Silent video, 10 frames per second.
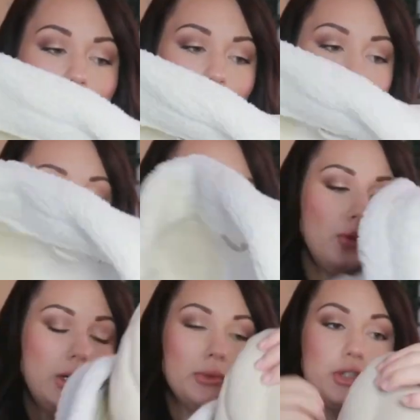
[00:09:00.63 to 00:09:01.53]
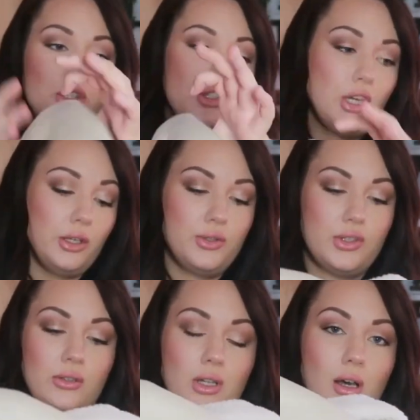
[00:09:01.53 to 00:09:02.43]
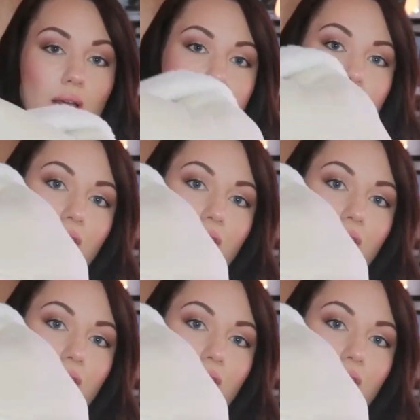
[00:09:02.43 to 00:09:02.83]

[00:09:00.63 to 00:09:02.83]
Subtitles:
I just thought it was so nice, and for